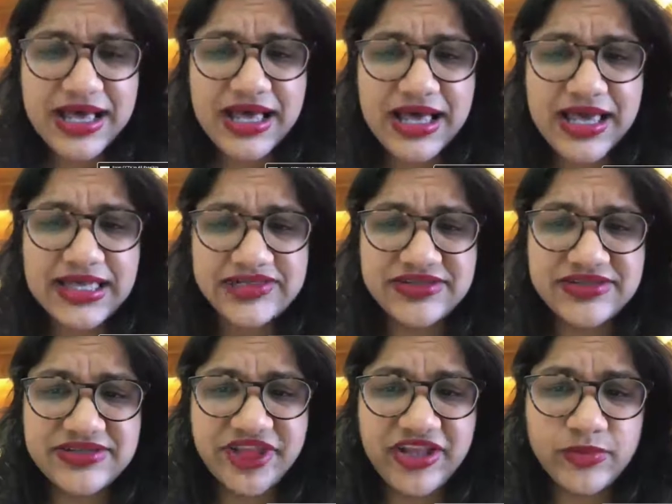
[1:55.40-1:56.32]
is
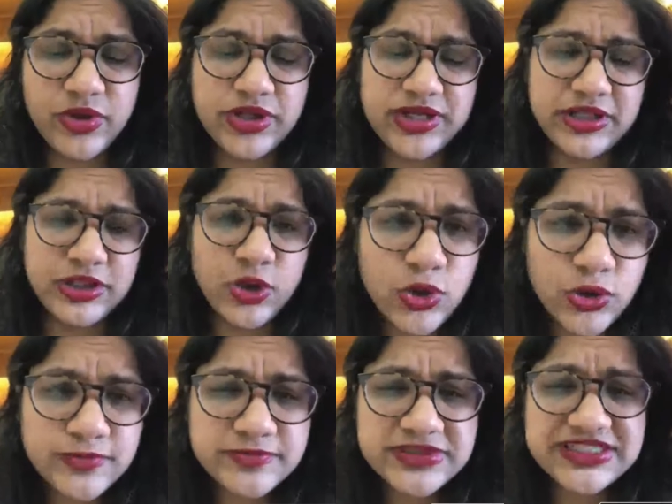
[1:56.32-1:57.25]
available on a
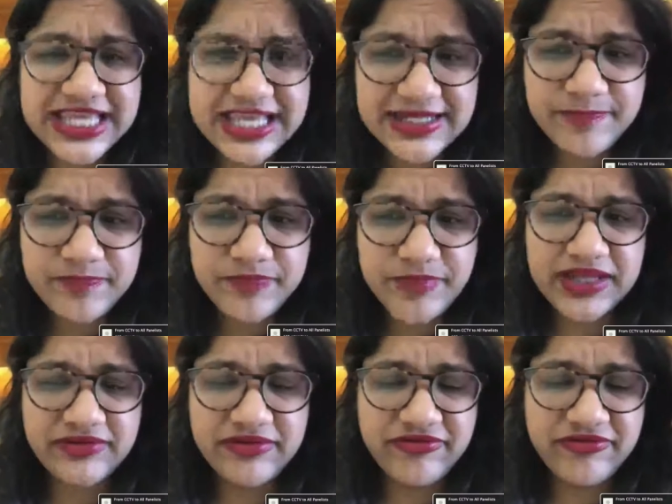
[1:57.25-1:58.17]
local, state,
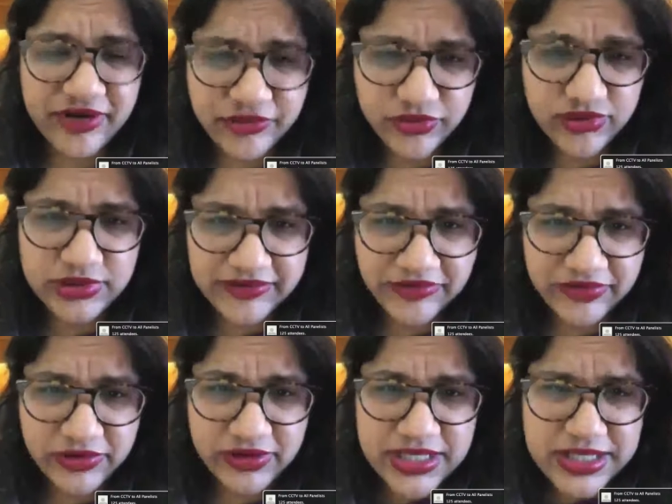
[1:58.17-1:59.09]
and federal
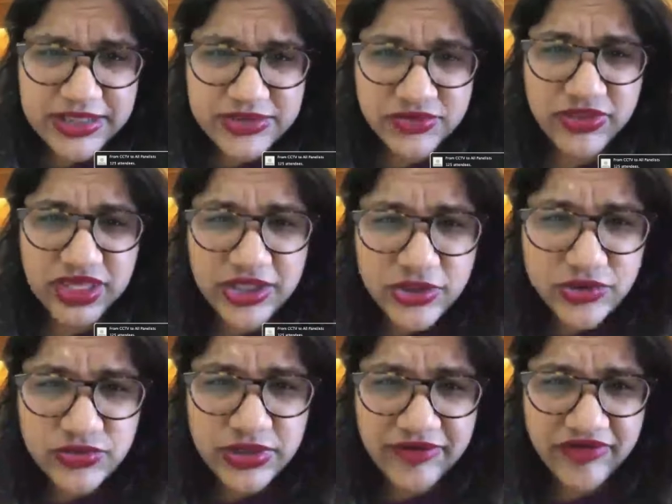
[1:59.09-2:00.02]
level. So thank
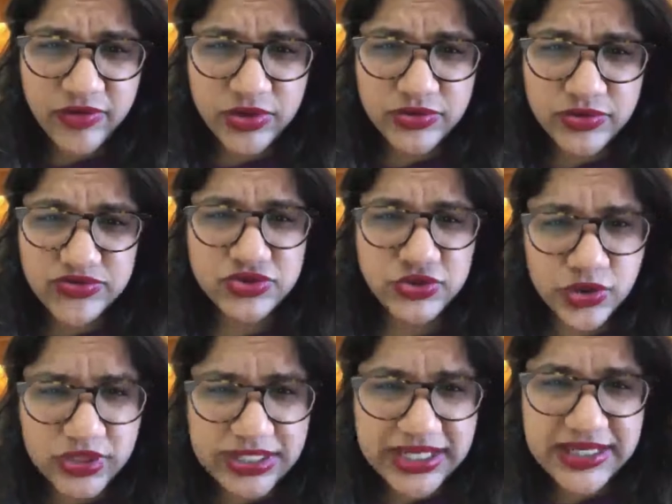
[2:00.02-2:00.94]
you to everyone who's
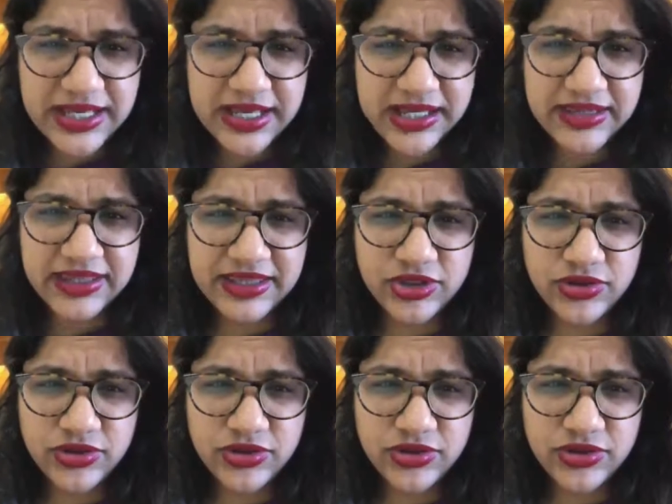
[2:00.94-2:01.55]
joining. Thank